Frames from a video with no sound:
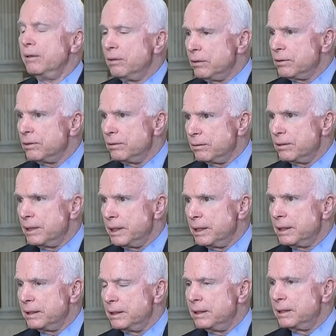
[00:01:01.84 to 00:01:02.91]
also
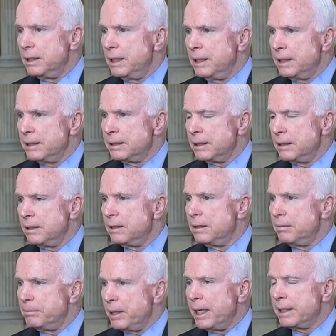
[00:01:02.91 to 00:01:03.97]
think that
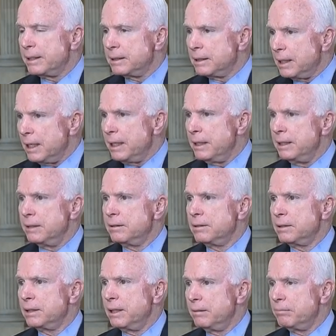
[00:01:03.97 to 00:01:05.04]
the
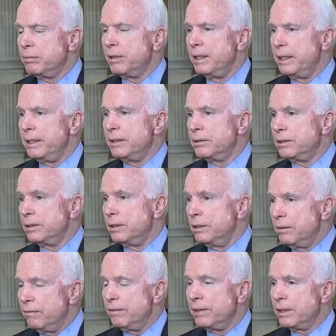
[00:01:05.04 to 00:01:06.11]
Pakistanis can play a
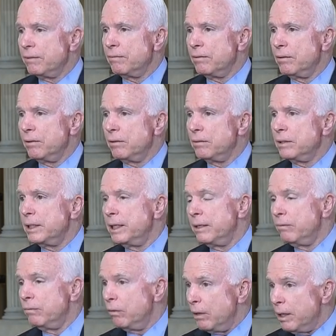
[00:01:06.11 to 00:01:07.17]
significant role,
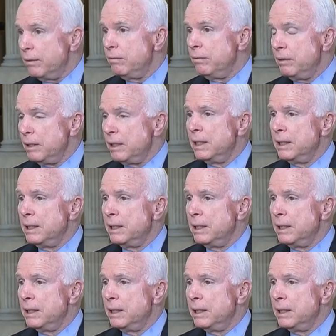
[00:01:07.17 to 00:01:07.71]
and one